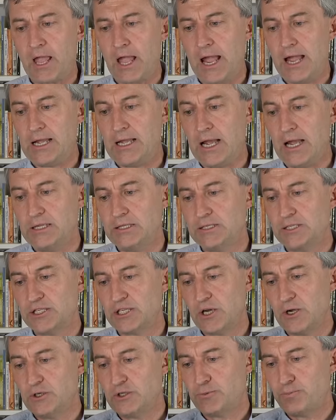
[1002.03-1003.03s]
And
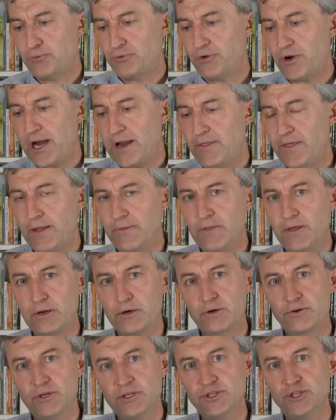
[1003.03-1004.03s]
so to pray that
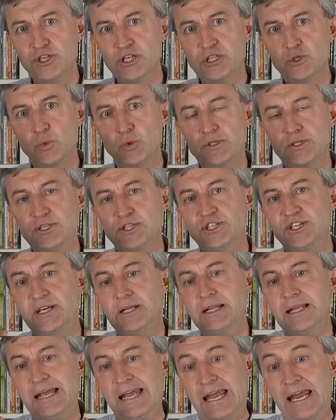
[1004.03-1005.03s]
Christians will
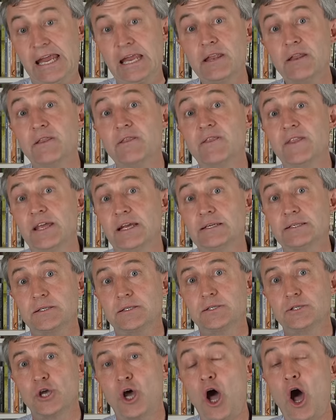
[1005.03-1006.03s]
still in
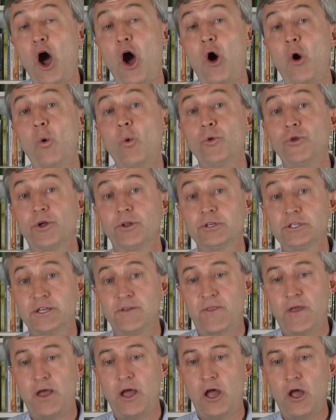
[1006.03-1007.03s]
this hold on to
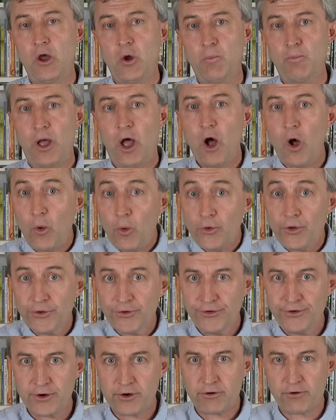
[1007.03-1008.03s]
their hope, hold
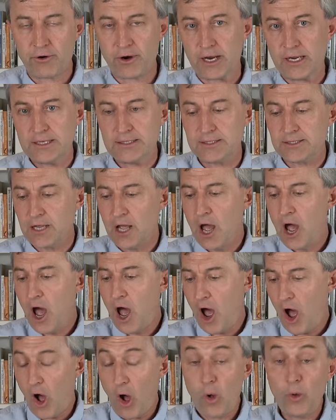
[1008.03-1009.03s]
on to Christ,
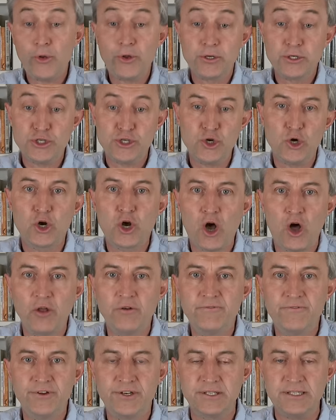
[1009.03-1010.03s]
hold on to your
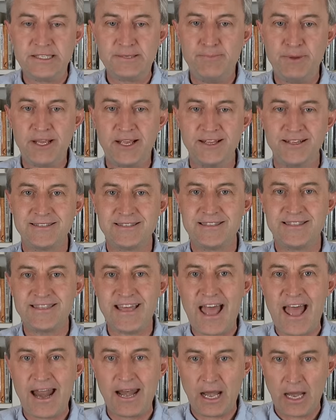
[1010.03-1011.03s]
confidence, because
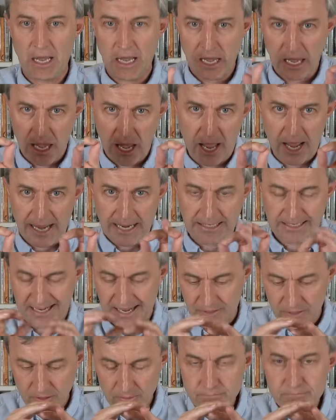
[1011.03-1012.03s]
that light
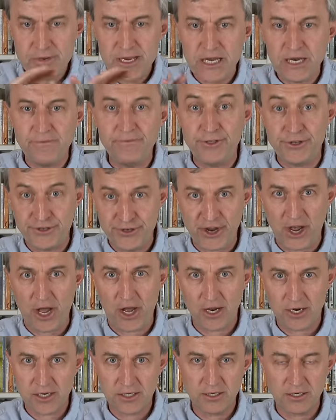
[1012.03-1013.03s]
in the middle of the
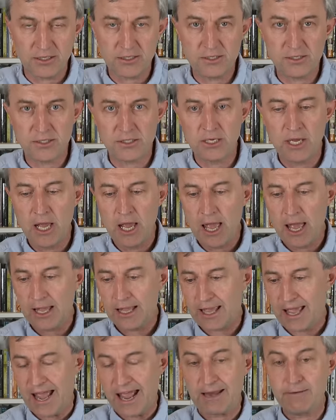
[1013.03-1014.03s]
darkness
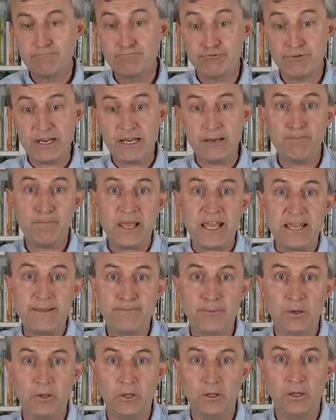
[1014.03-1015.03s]
can bring
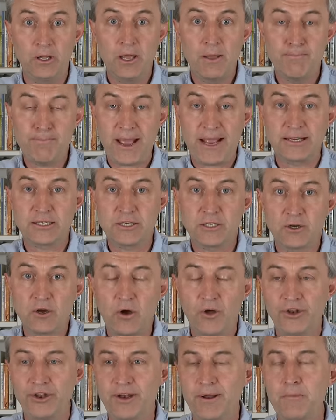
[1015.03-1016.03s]
people back to
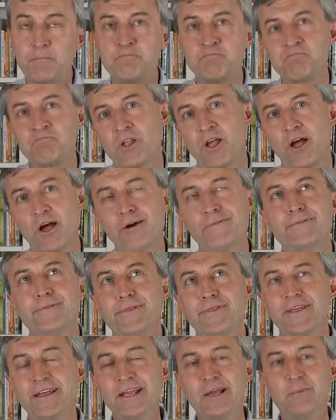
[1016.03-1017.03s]
God. And I often
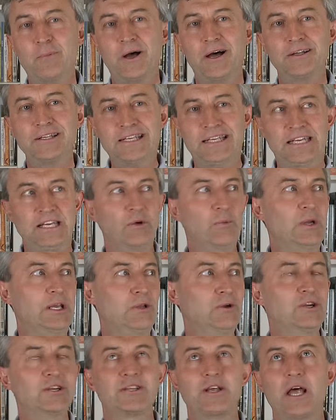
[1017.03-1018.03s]
think about it, you know, we
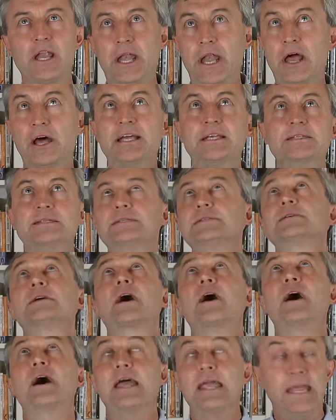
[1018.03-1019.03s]
look at our night
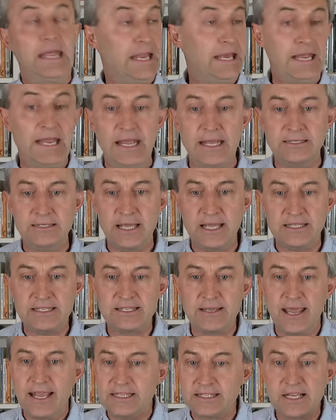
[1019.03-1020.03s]
sky and
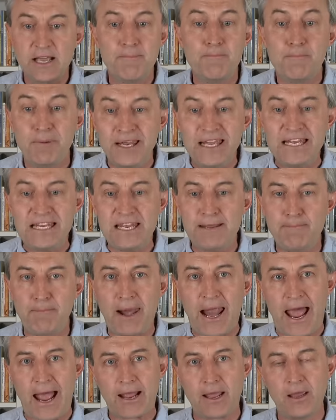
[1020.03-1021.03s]
it's completely
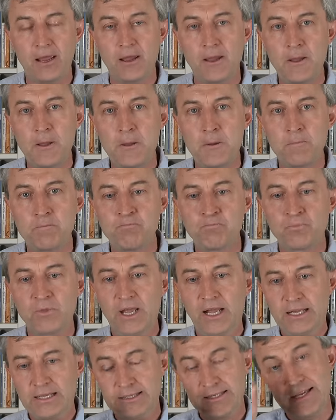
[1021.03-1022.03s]
black,
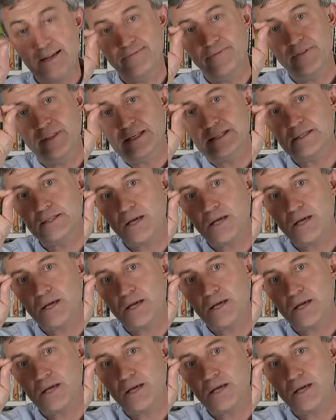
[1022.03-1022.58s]
except for these